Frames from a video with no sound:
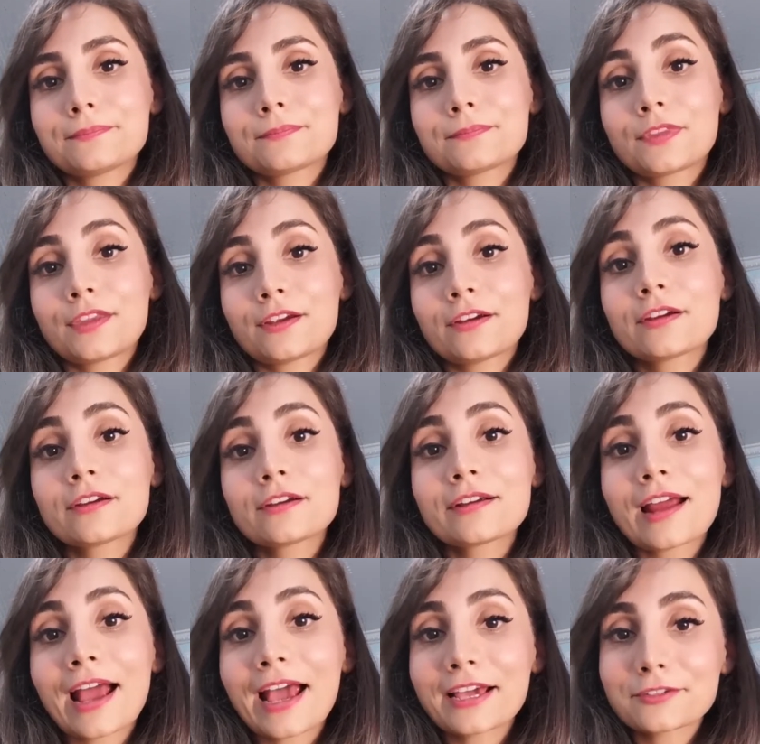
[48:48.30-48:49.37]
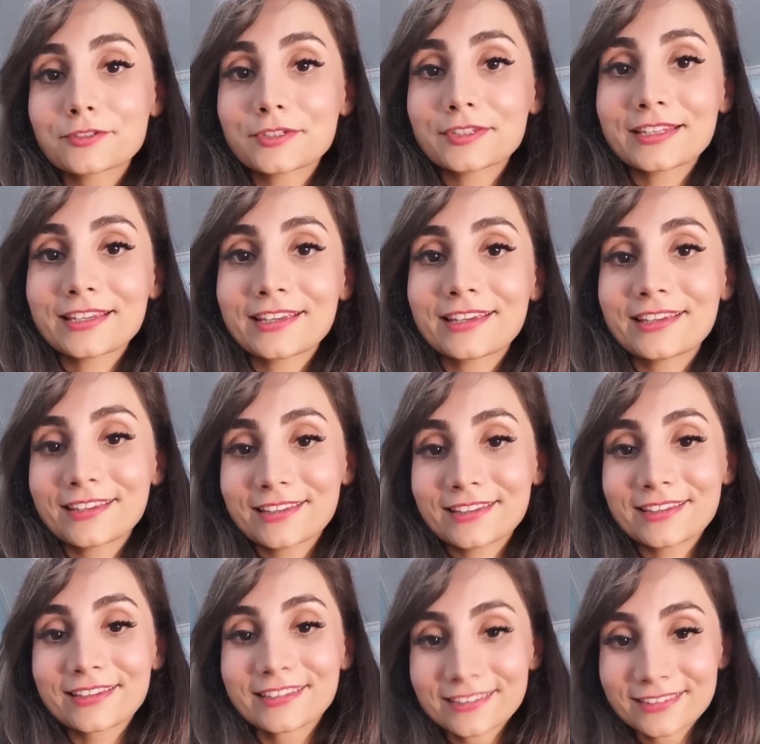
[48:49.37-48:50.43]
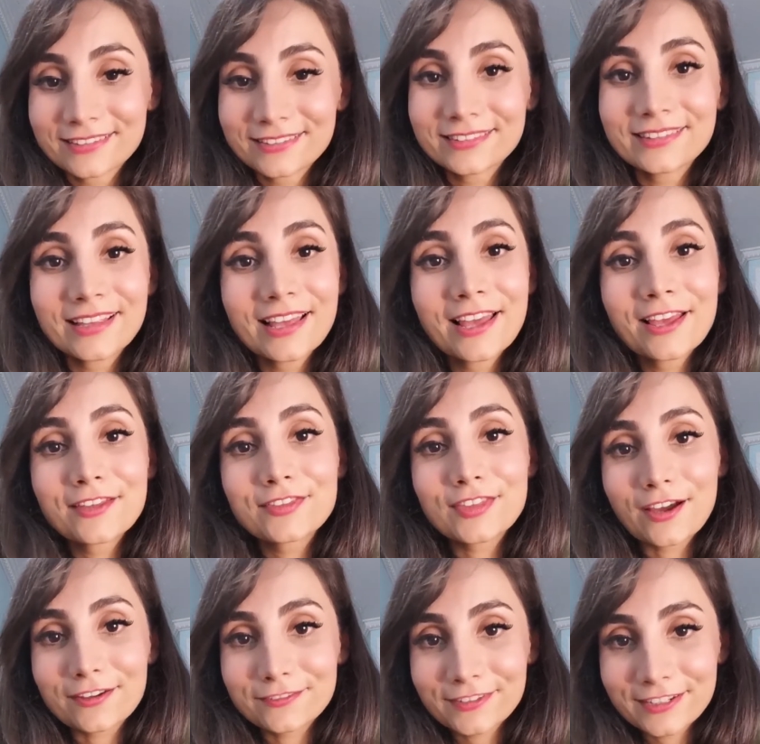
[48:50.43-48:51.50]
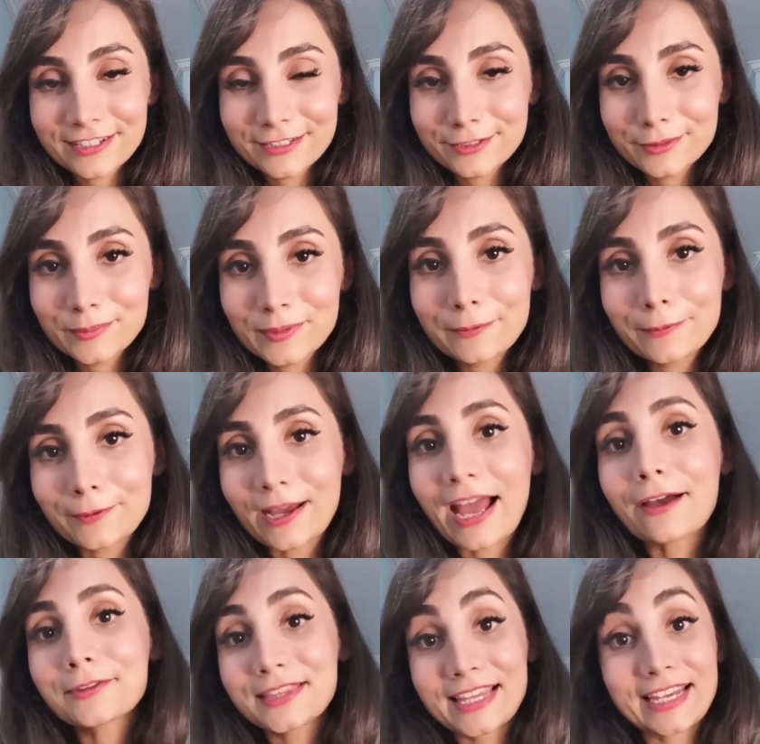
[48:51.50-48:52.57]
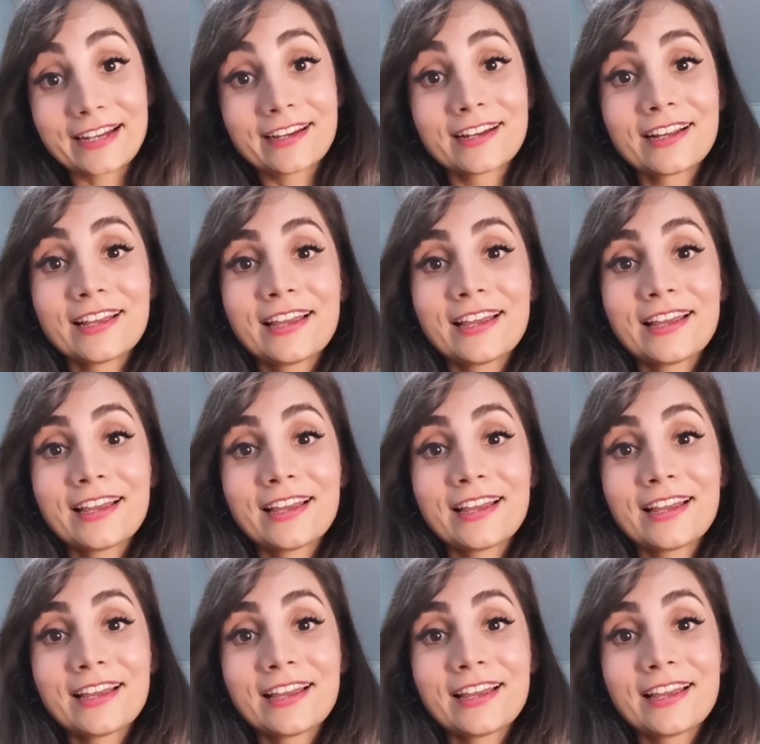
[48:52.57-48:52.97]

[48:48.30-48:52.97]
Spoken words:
there are actually not very good people out there.